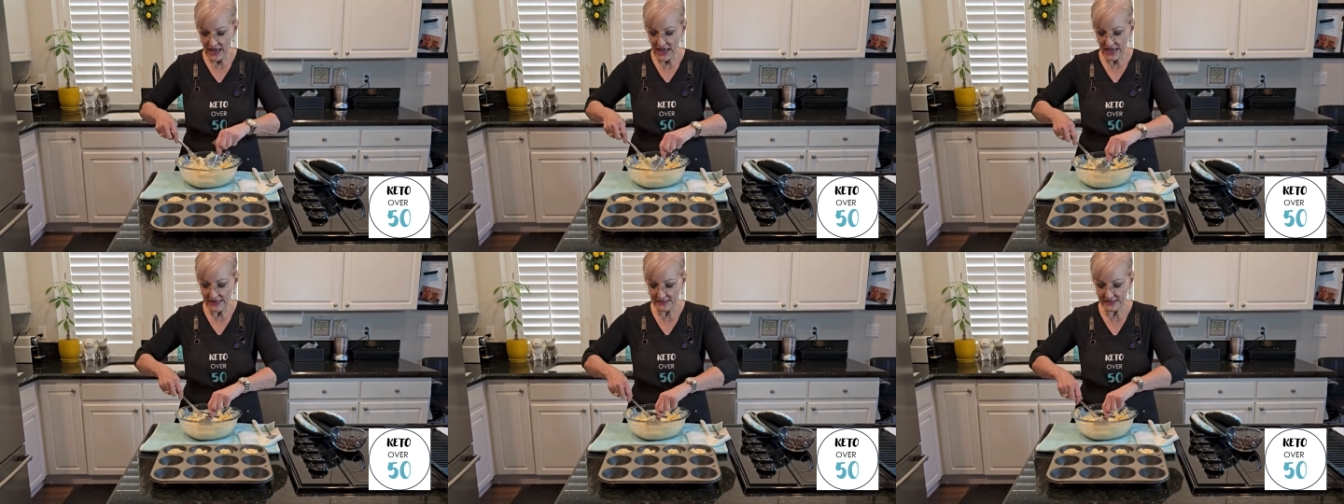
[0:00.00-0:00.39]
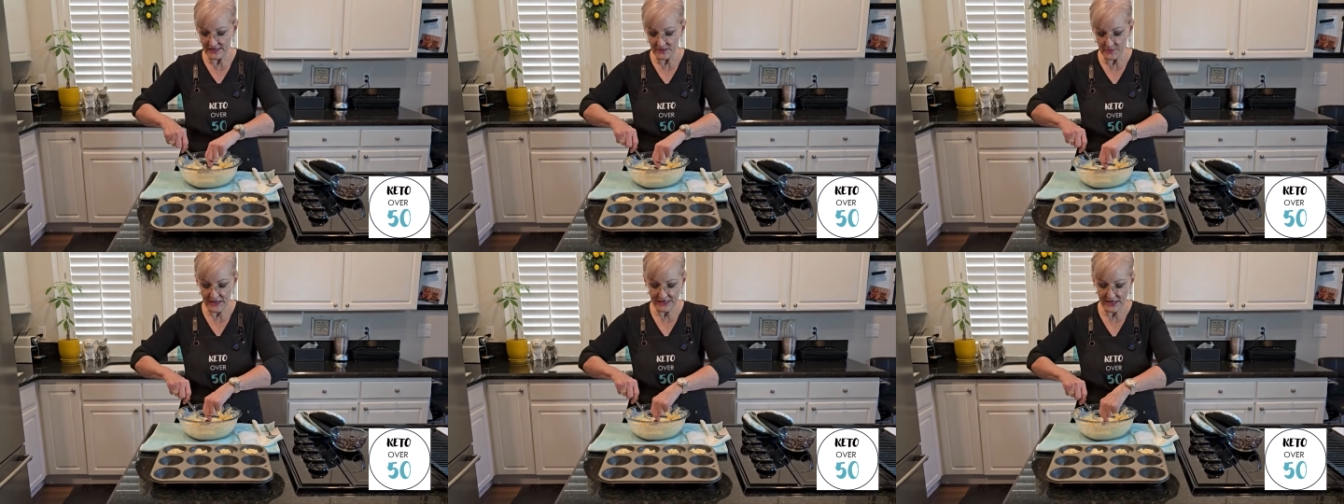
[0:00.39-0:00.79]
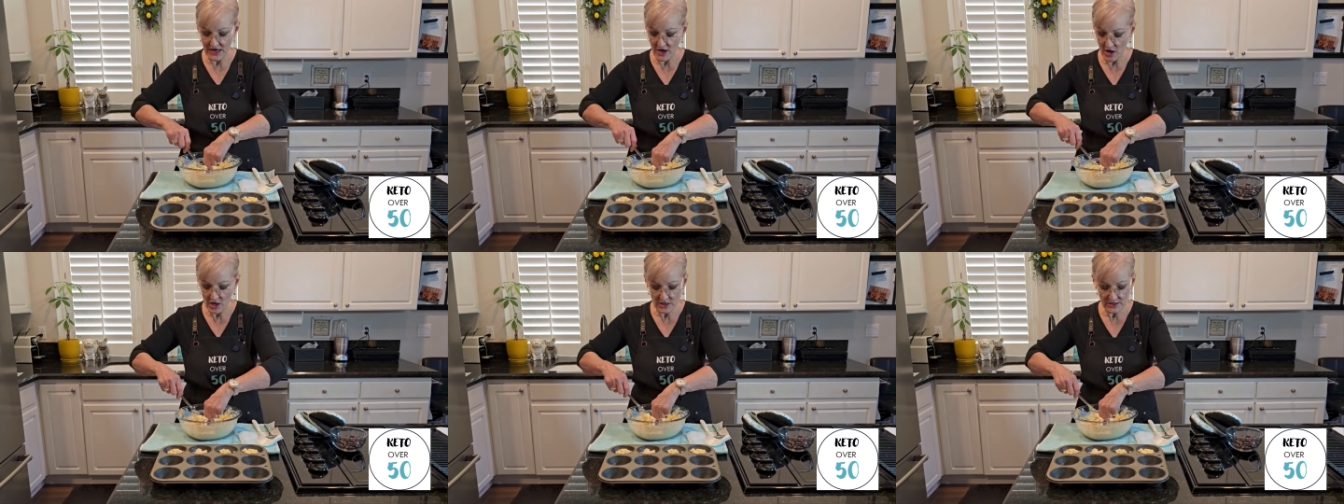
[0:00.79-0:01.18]
And he's making
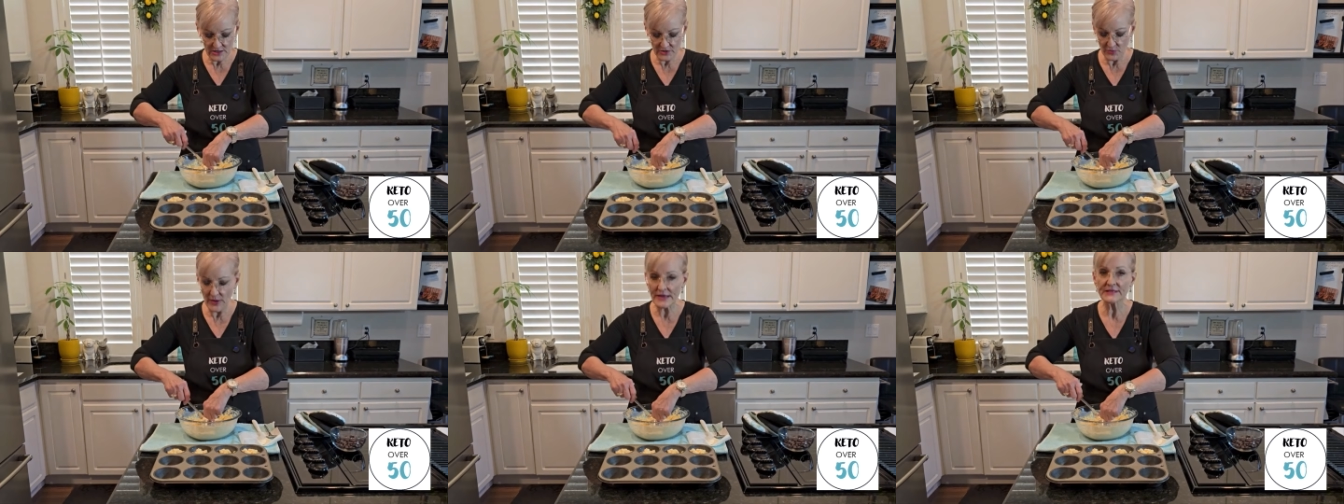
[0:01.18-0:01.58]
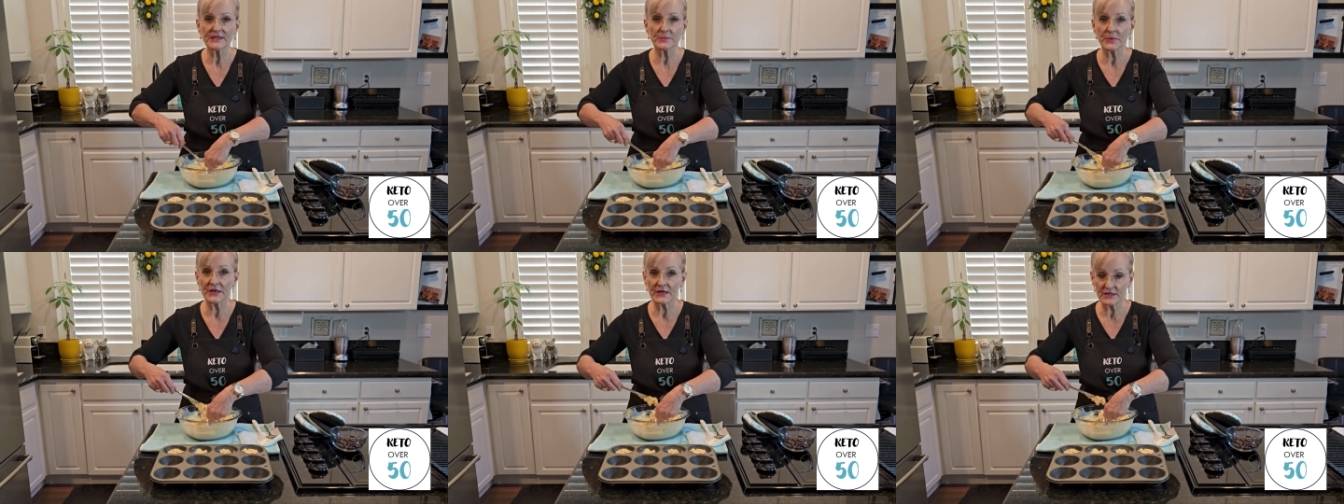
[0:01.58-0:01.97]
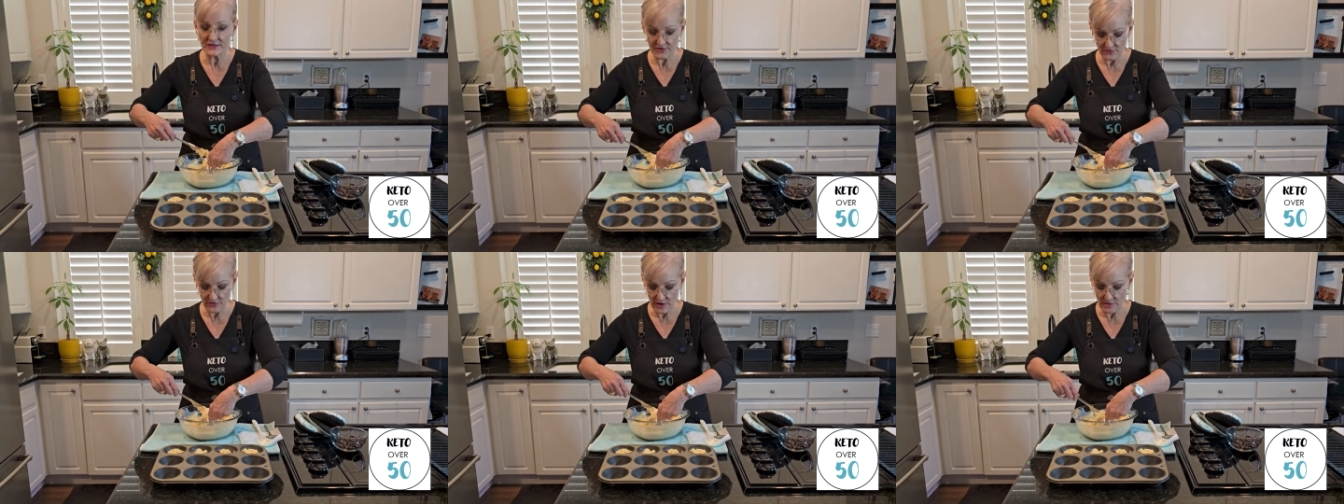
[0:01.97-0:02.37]
all his
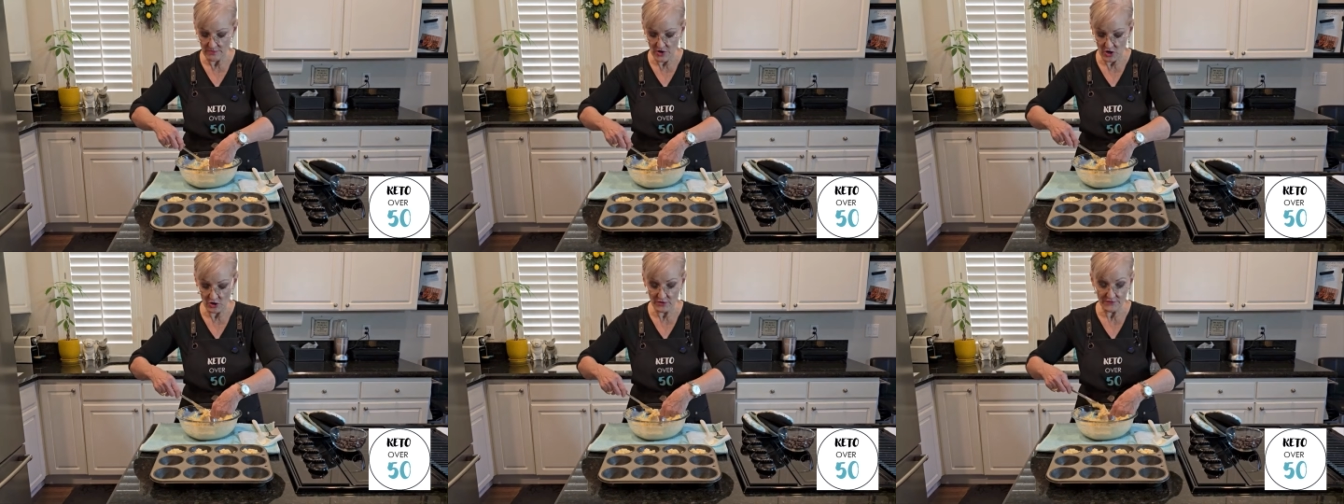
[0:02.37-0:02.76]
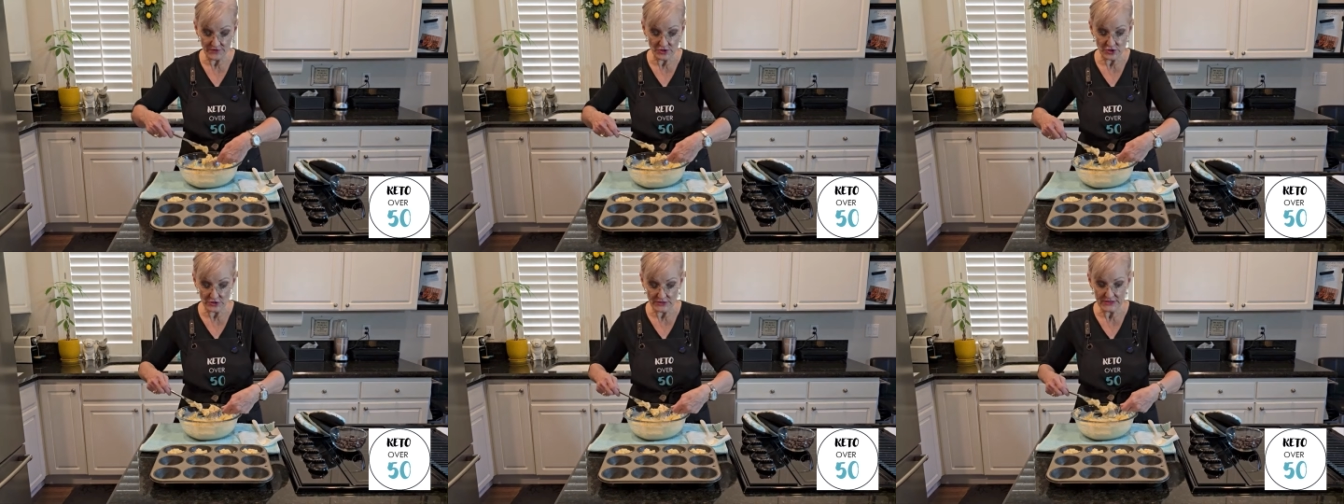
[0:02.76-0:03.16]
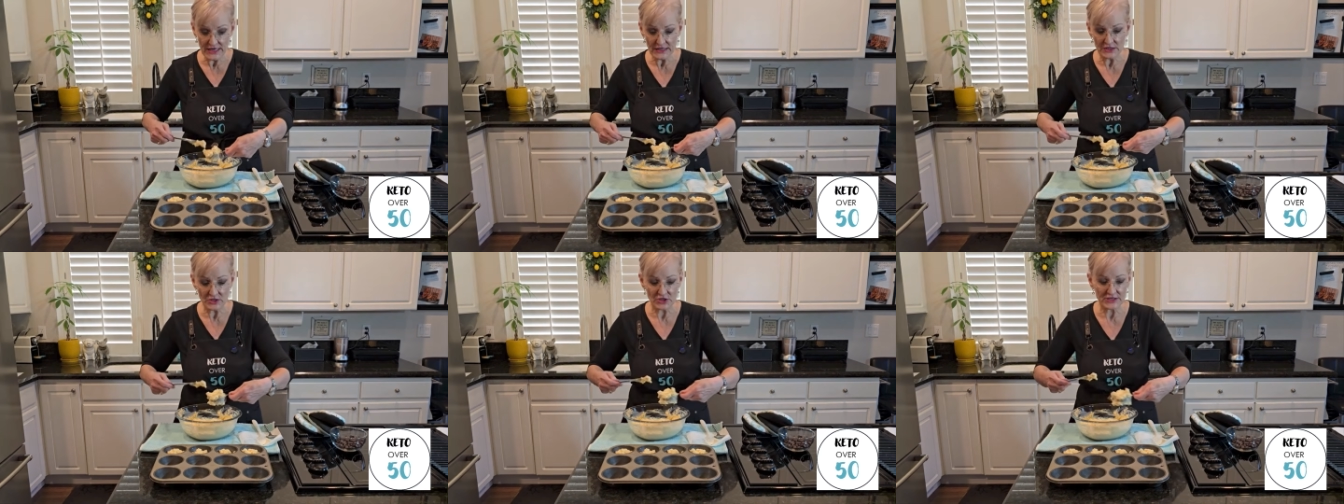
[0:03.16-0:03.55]
recipes from artificial
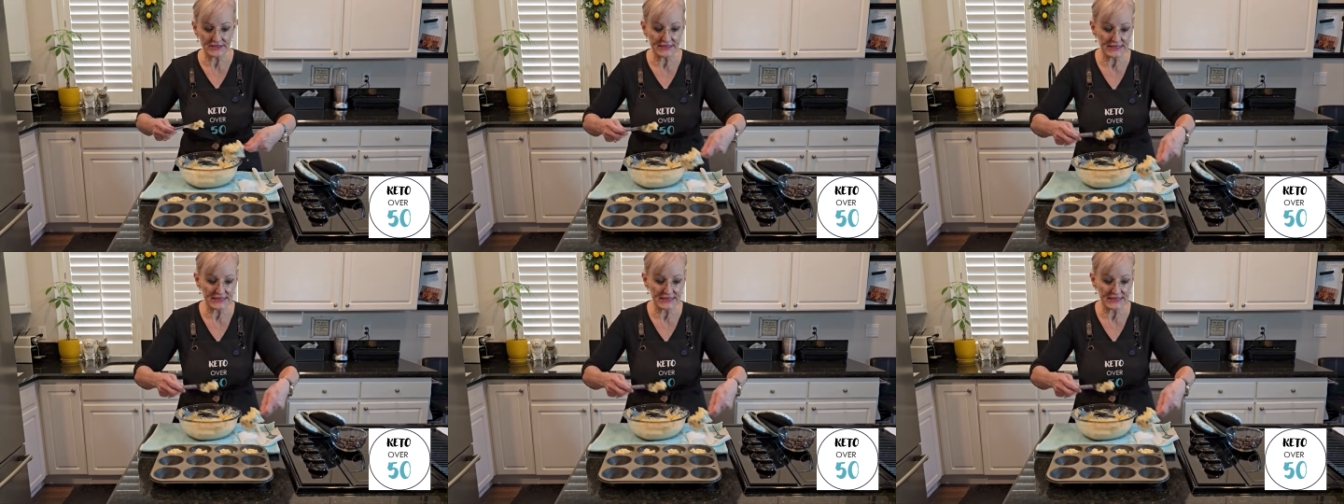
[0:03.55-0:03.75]
intelligence.